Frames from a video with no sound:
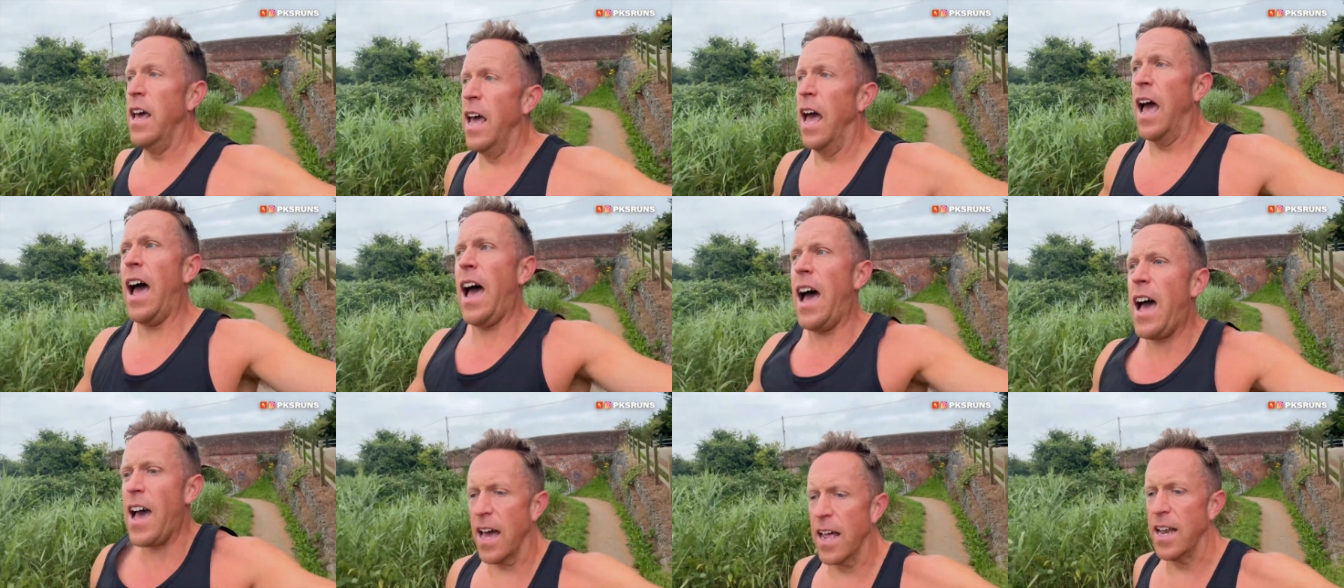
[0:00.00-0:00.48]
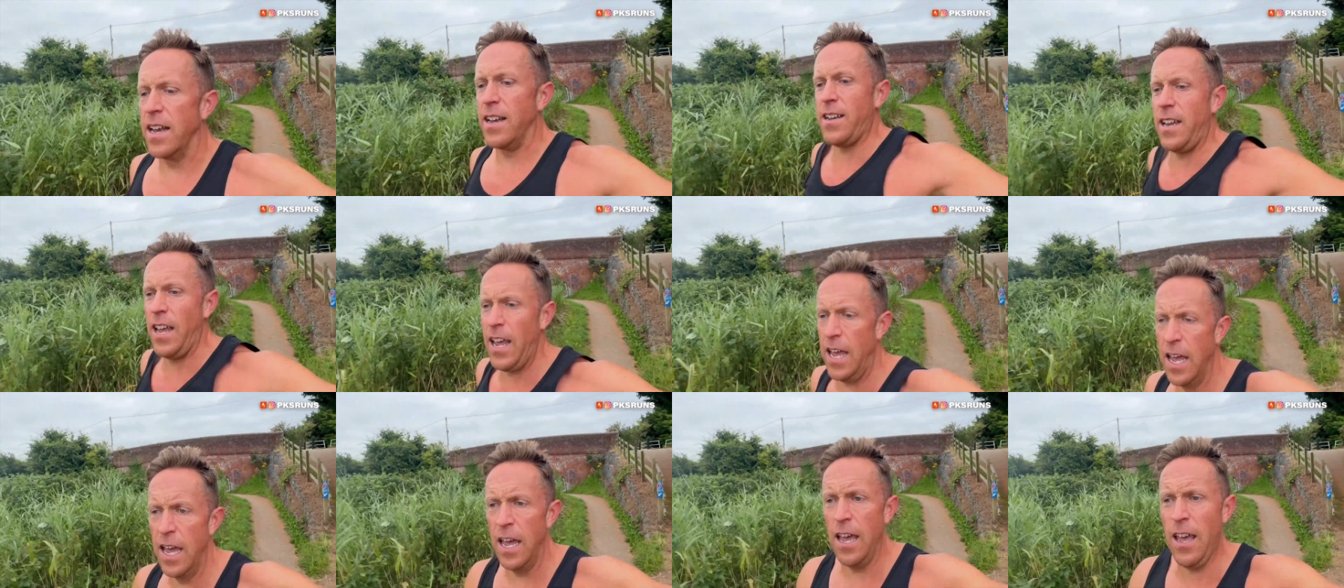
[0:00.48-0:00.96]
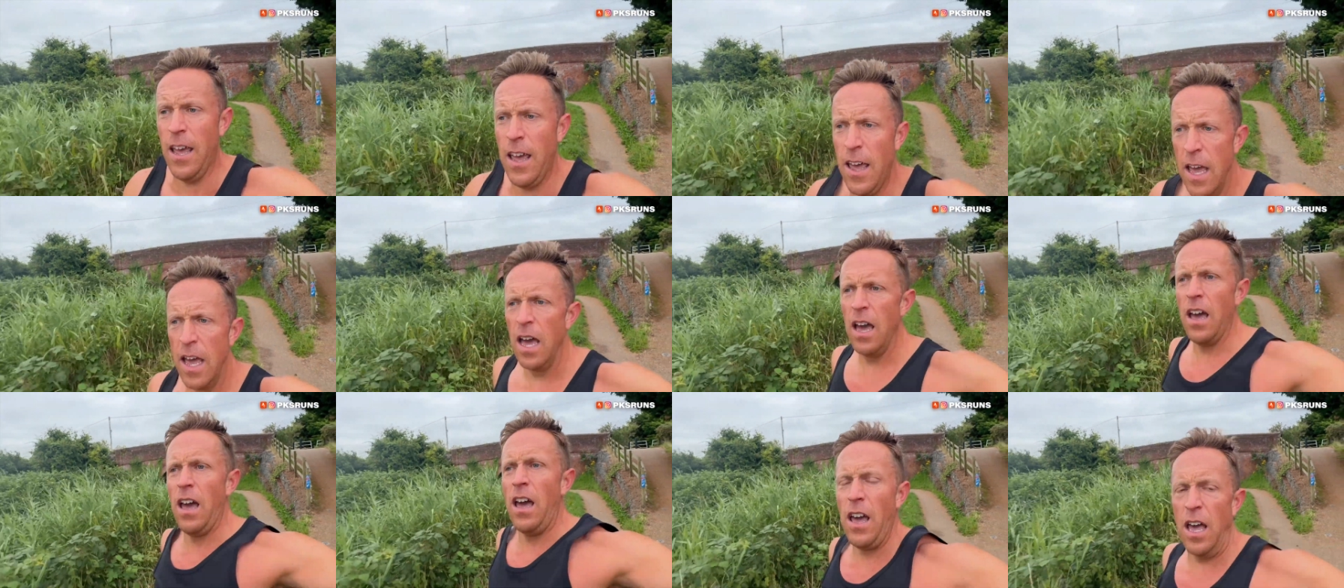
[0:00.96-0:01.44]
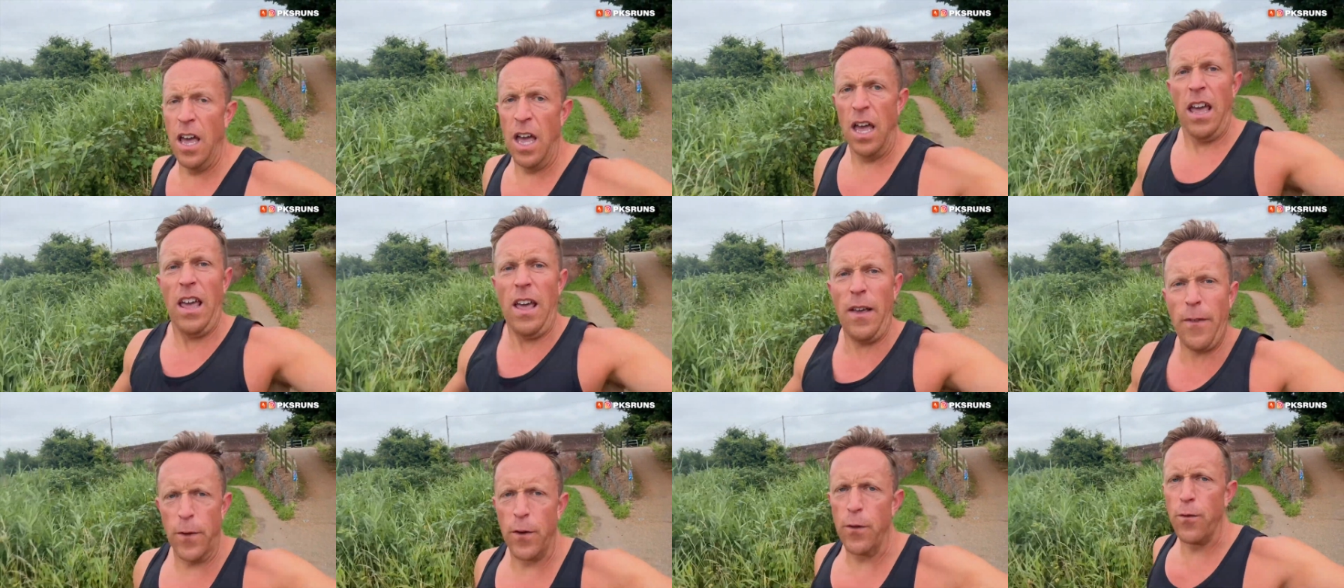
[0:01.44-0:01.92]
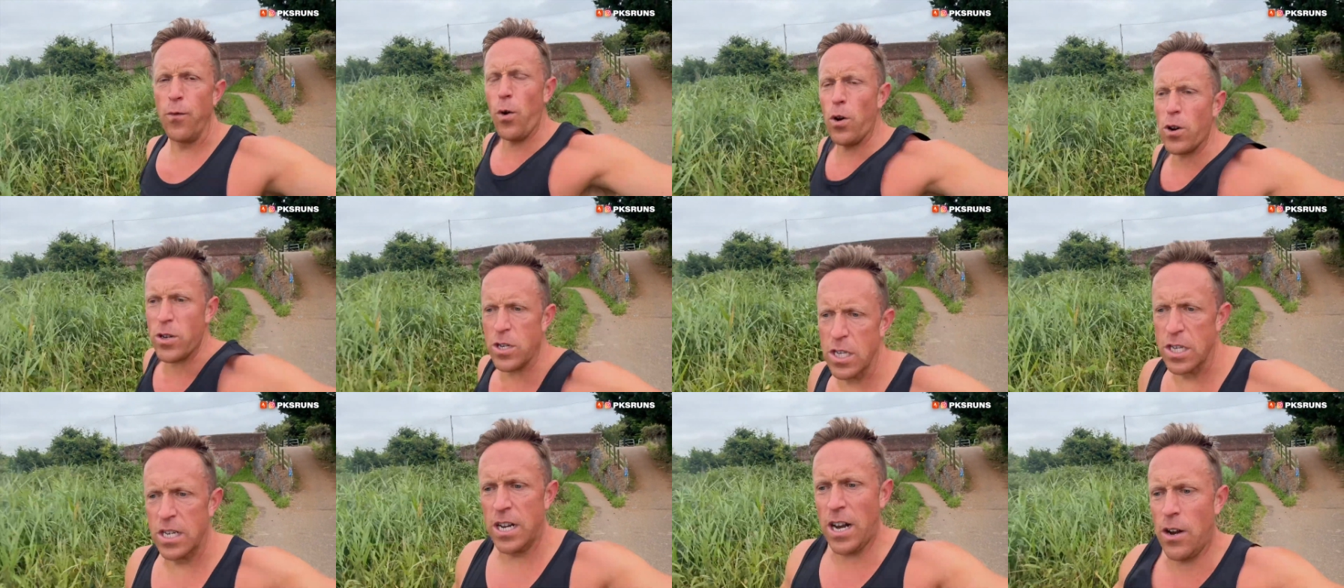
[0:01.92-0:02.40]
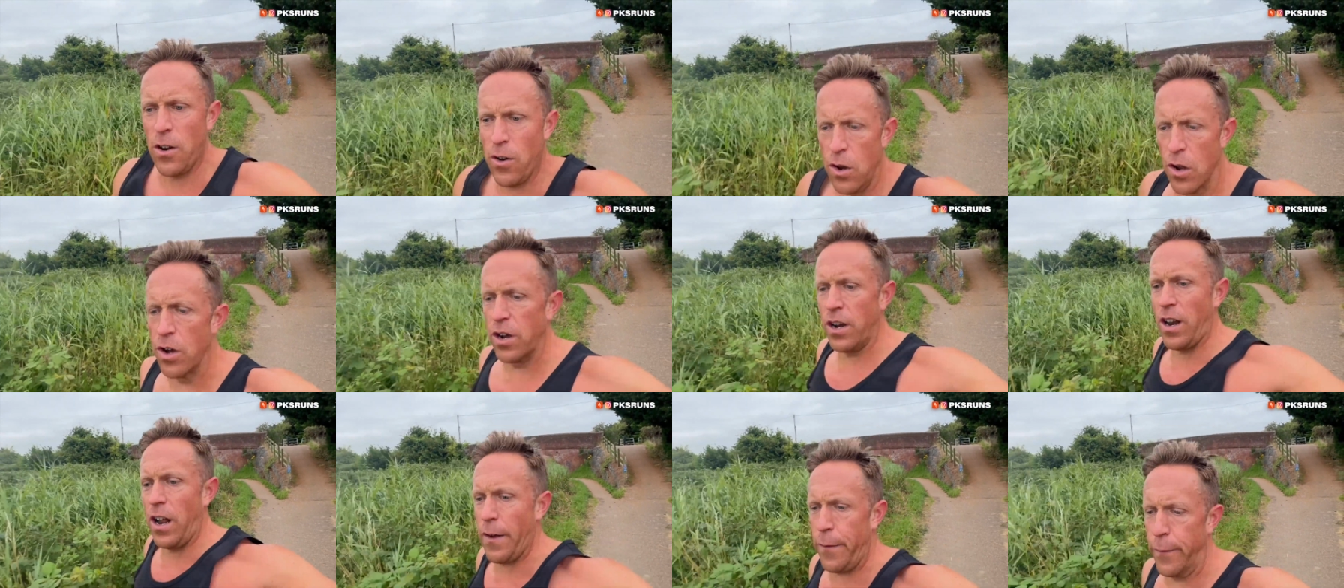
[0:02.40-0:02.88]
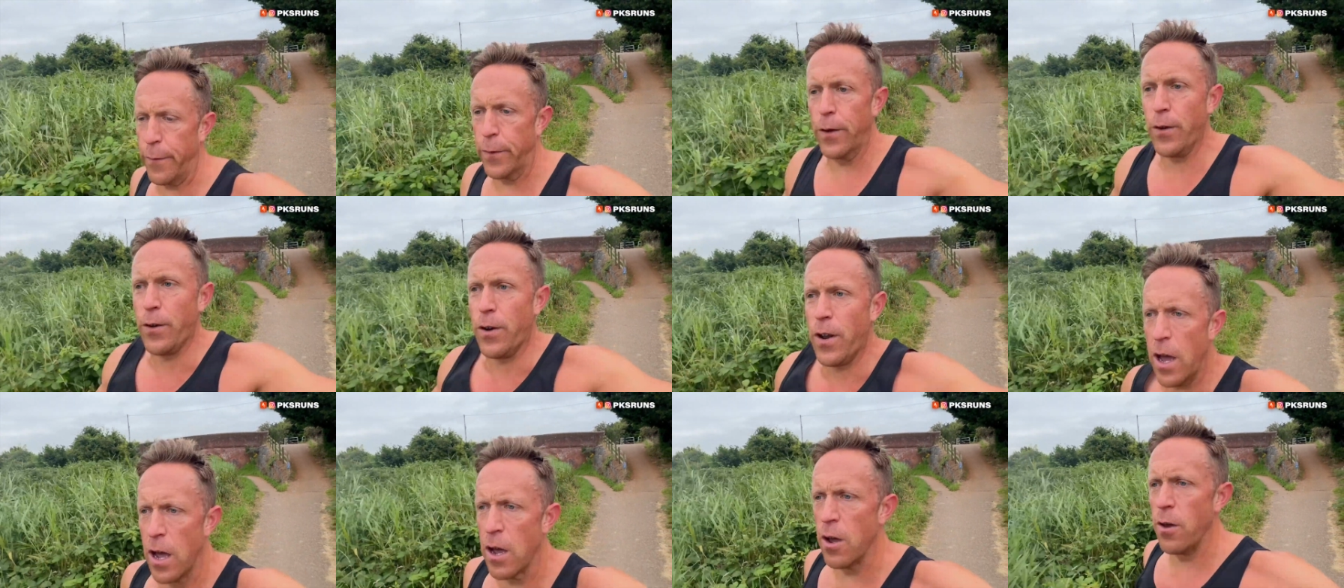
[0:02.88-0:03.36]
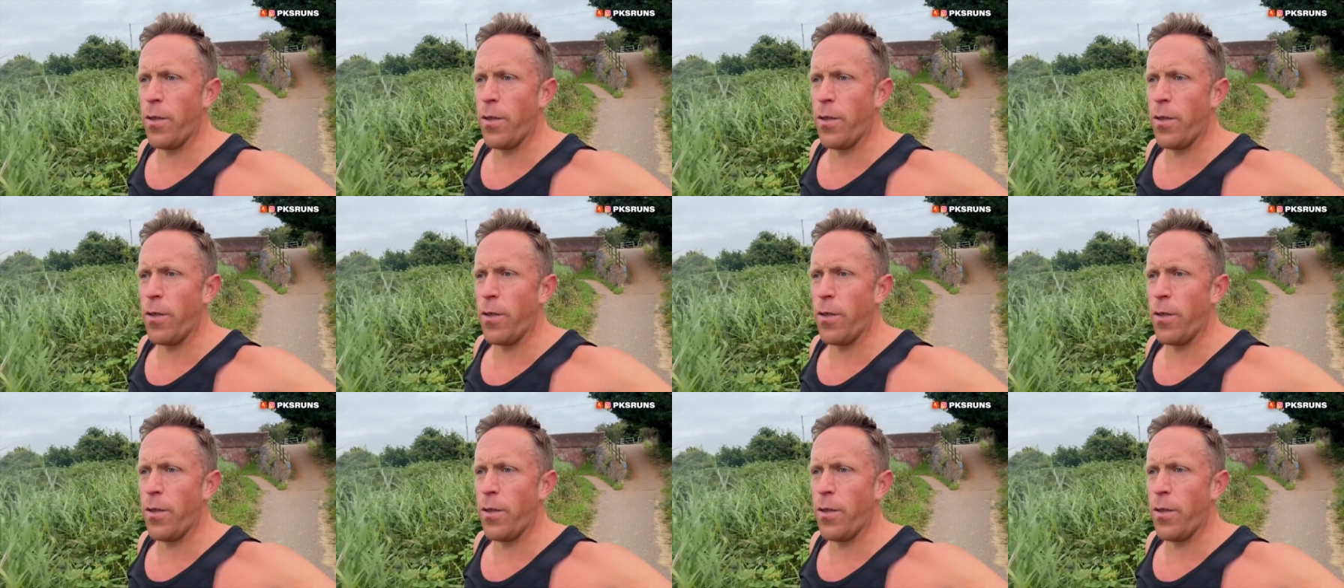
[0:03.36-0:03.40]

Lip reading: And if you've watched the channel long enough, you'll know